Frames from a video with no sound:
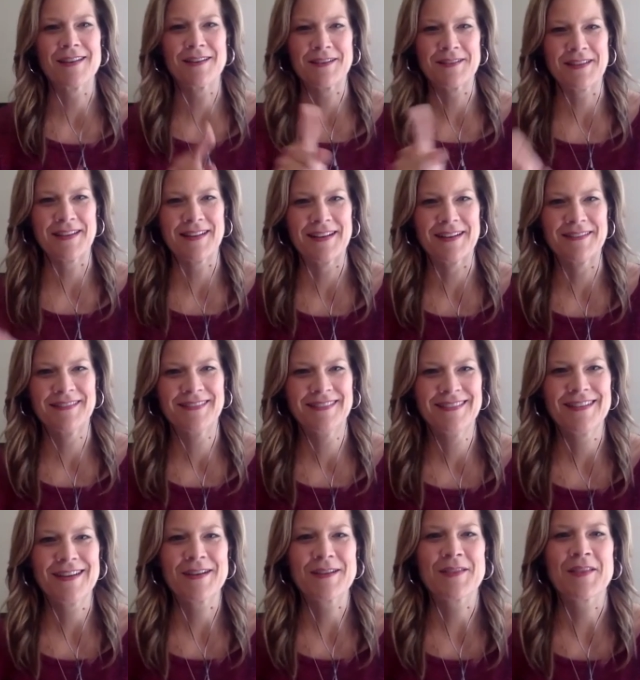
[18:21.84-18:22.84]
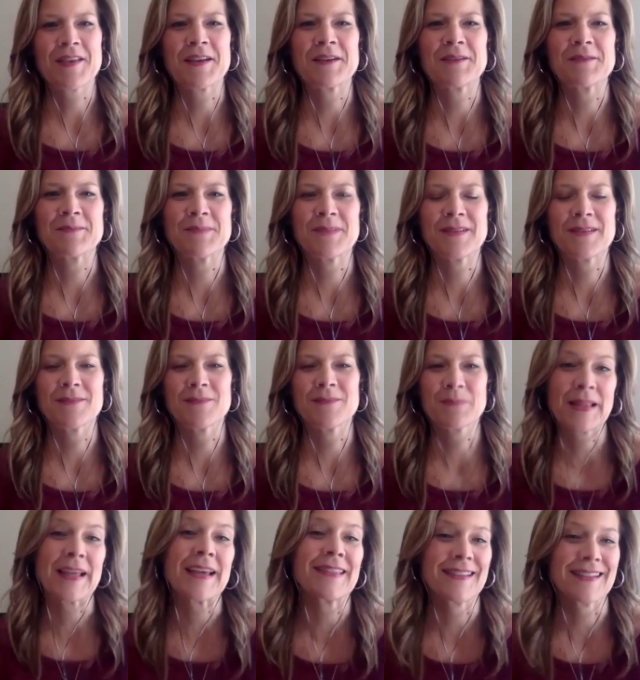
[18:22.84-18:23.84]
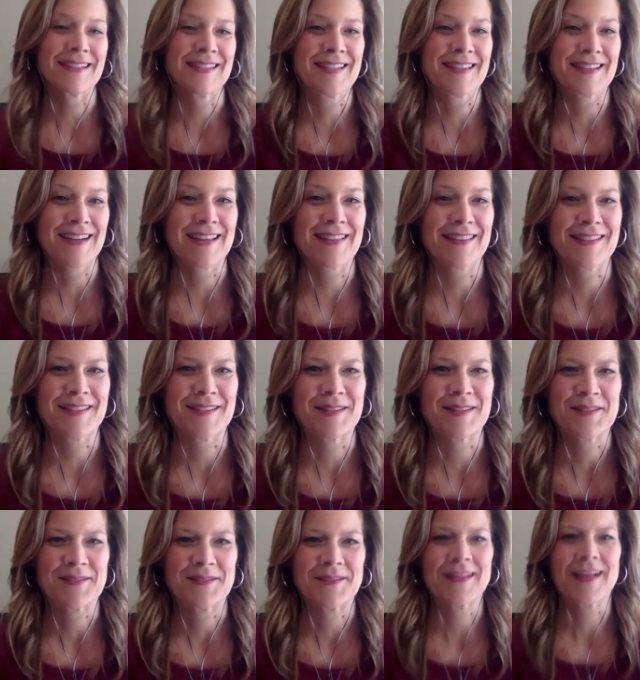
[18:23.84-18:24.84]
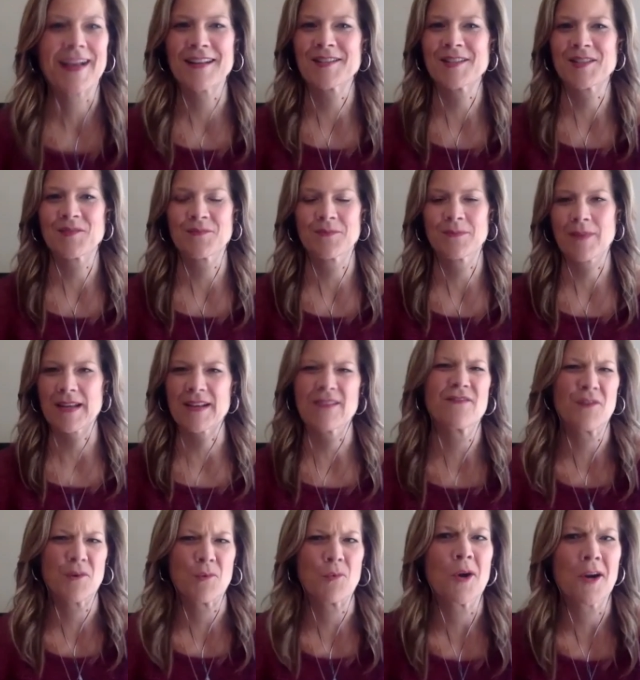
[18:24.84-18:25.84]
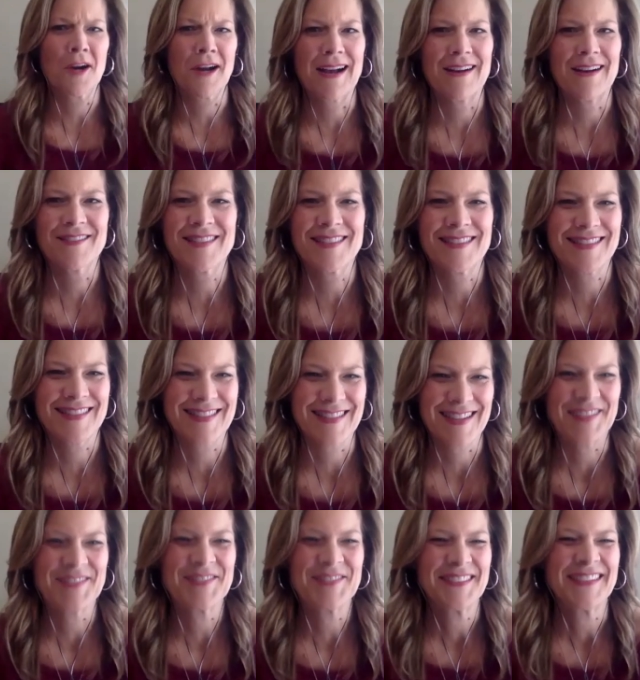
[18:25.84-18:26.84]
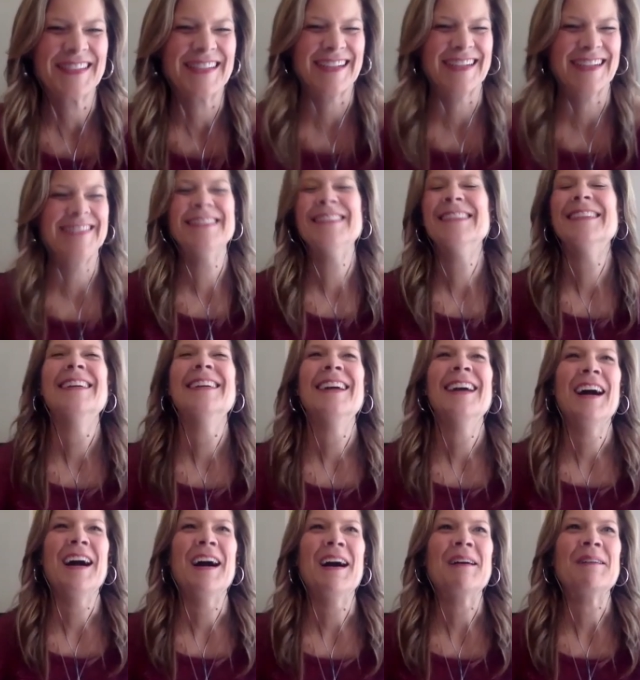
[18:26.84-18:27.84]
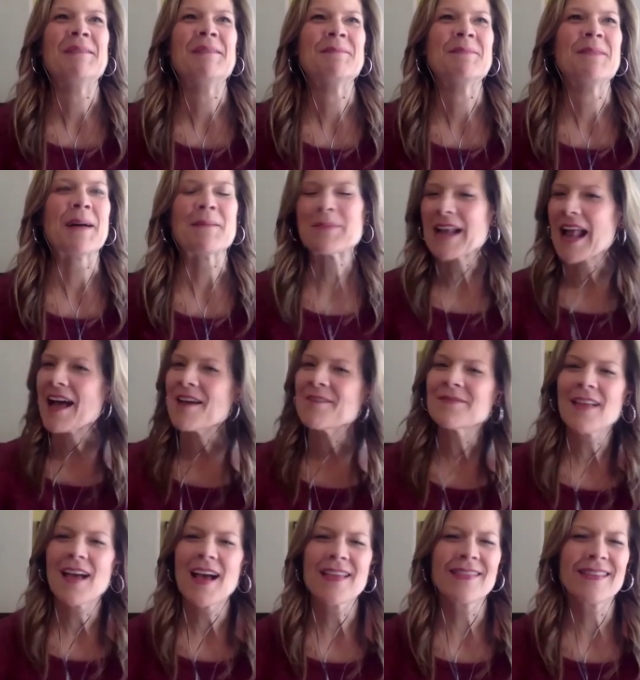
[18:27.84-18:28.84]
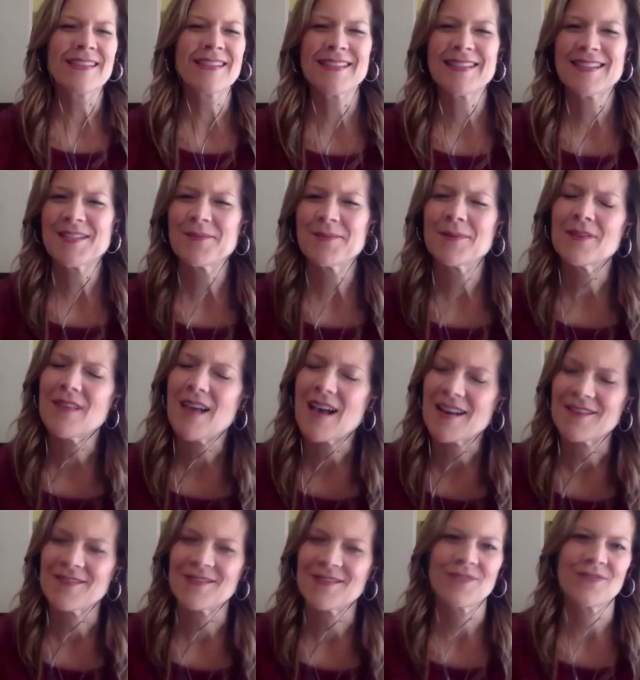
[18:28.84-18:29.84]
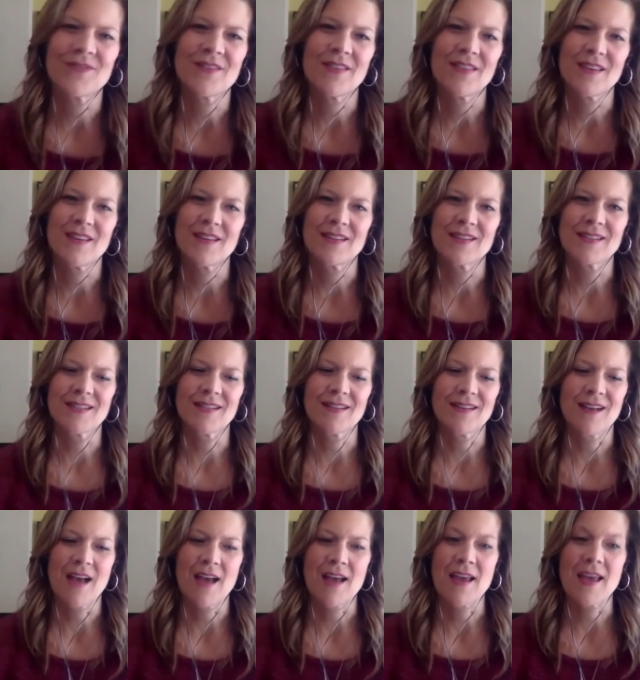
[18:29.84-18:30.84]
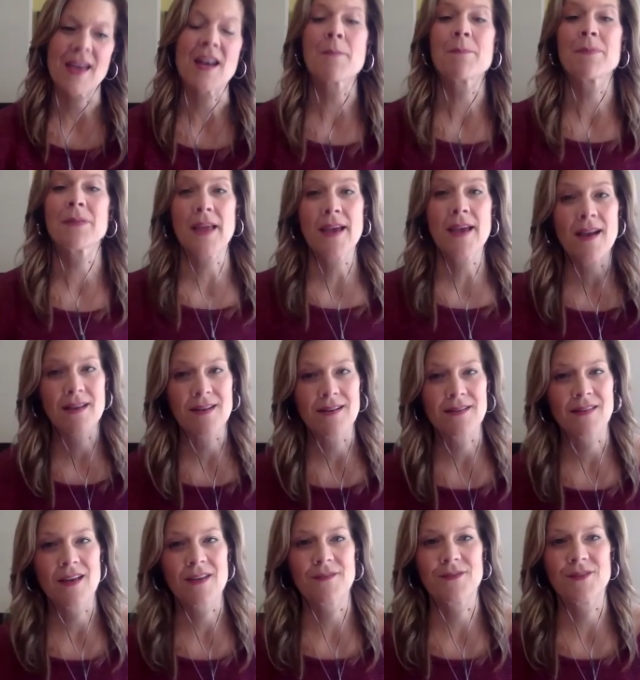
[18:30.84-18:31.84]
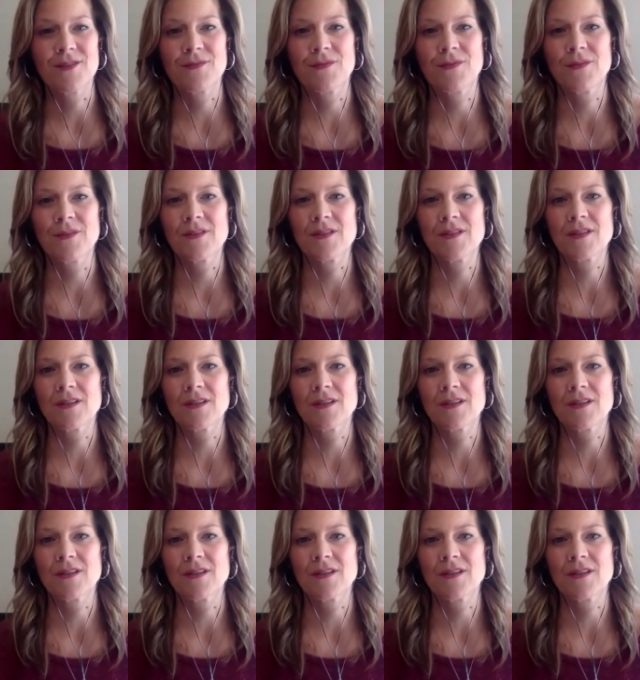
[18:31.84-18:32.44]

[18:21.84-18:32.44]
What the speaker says: you know, like a playlist that I listen to a lot, just like for workouts and stuff, you know. But I listen to a lot of different things, and I play on a lot of different